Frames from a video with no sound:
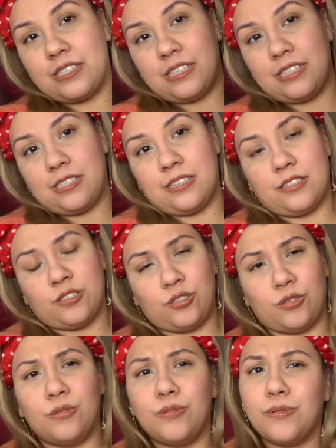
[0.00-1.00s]

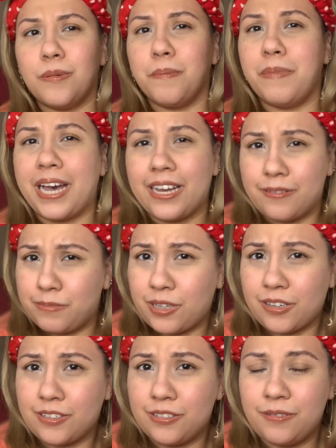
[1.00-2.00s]
I'm
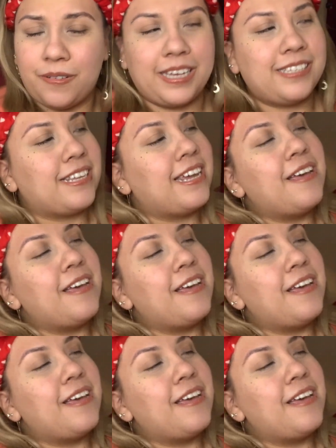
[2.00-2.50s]
talking too fast.